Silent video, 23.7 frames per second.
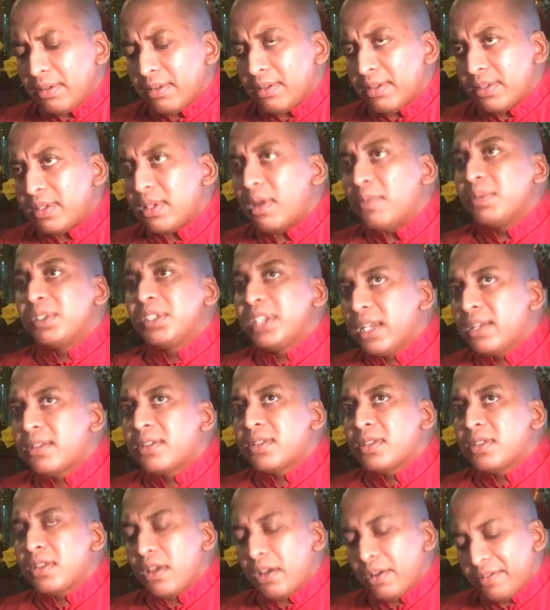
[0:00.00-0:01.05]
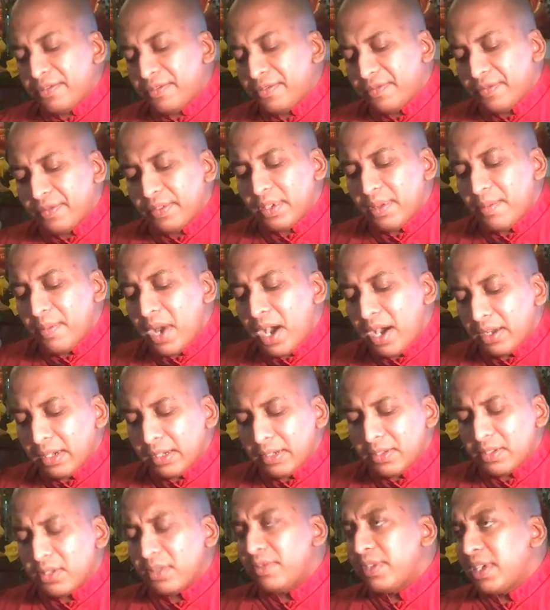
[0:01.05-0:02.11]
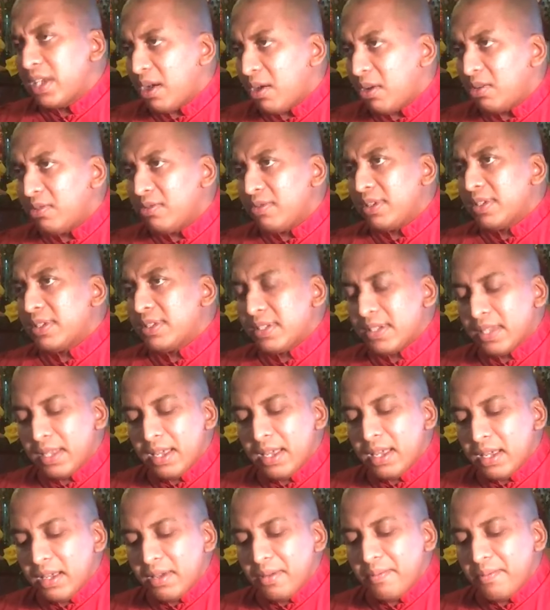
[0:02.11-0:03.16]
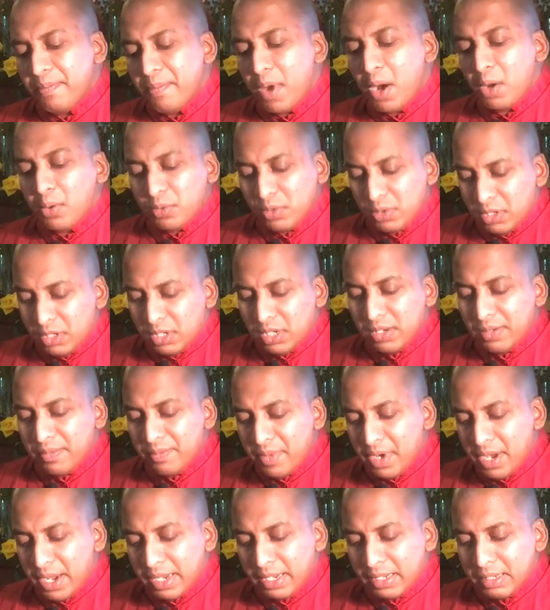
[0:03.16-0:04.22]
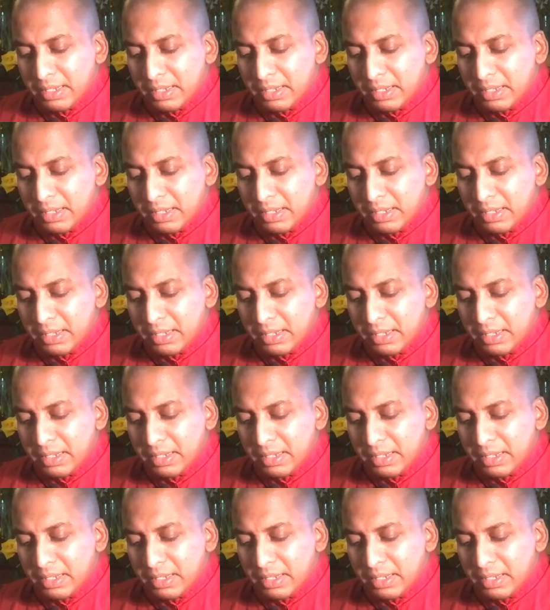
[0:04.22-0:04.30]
subjects of the Mara, so we are always bound by